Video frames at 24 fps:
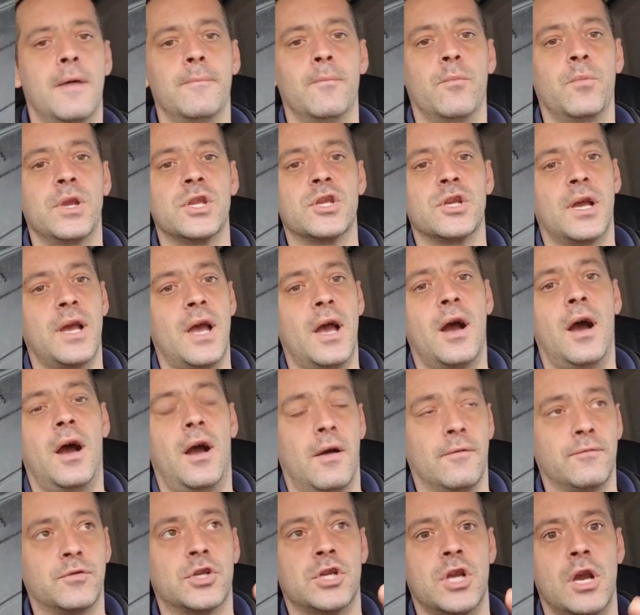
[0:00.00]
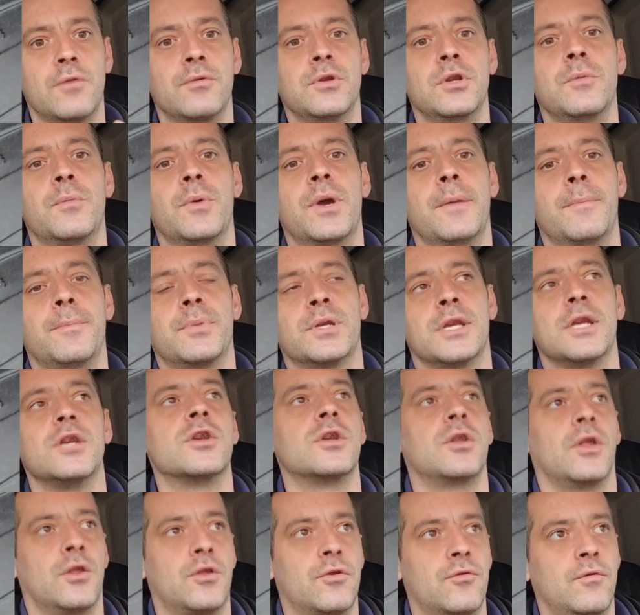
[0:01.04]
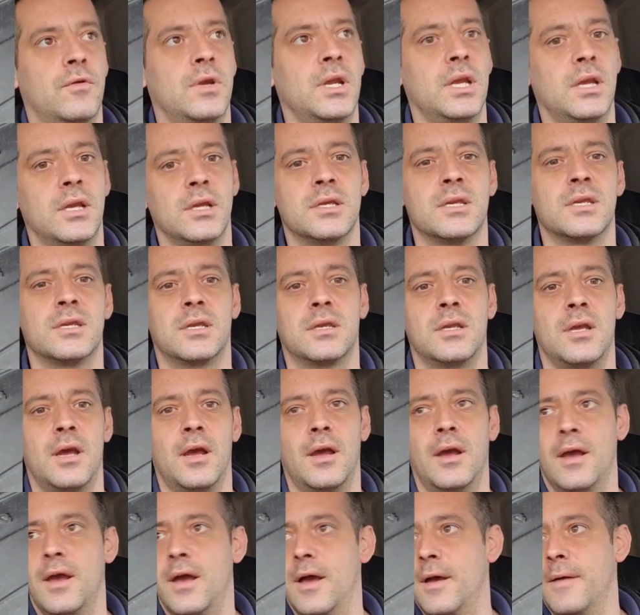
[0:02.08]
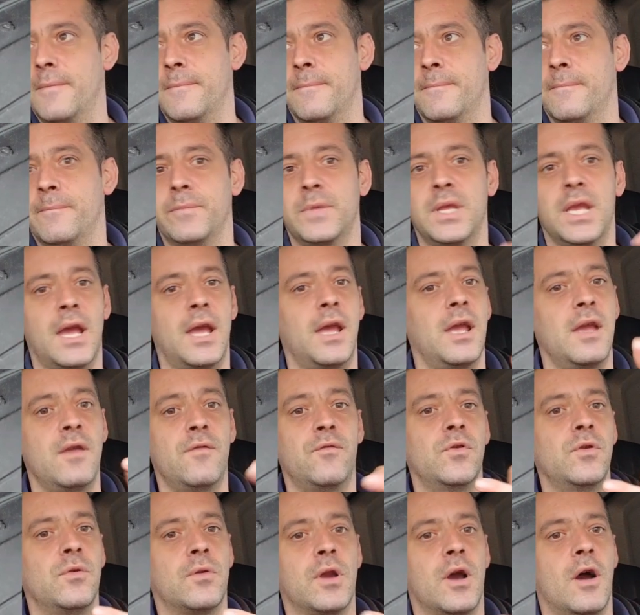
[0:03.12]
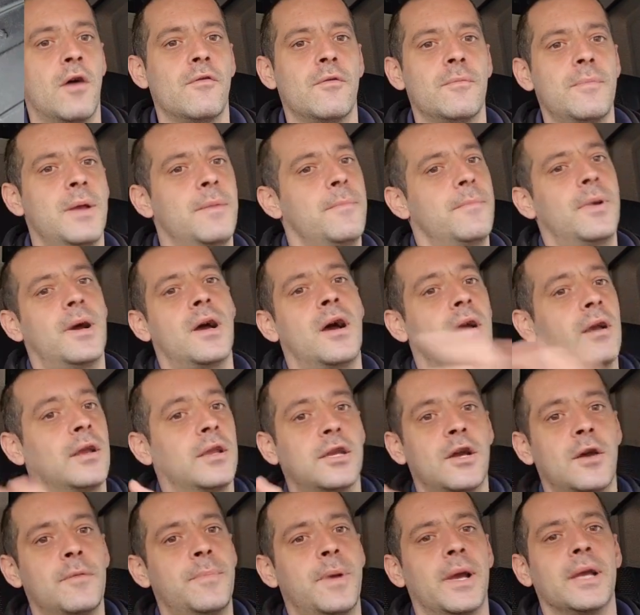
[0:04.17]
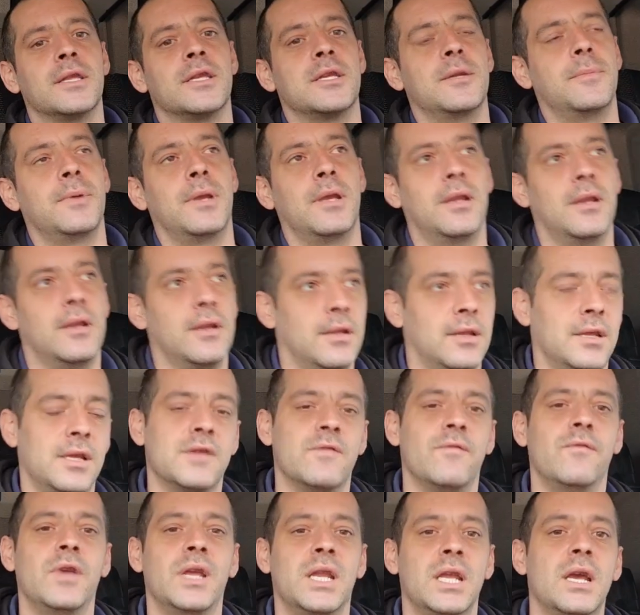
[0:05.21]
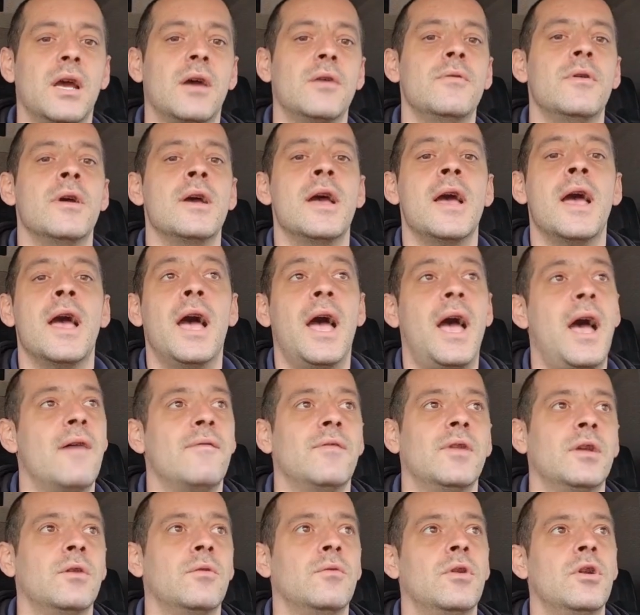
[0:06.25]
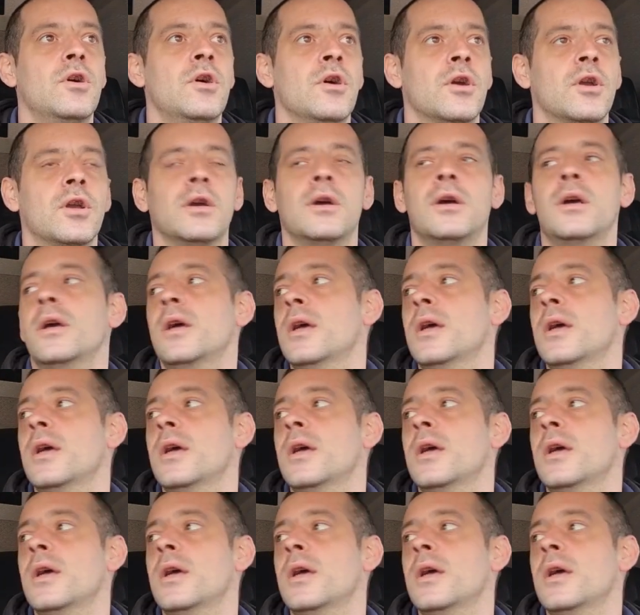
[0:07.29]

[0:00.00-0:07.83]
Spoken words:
which I've shown you where position 3 is. Yeah, if you can't remember, go back to the beginning of this video, have a little look.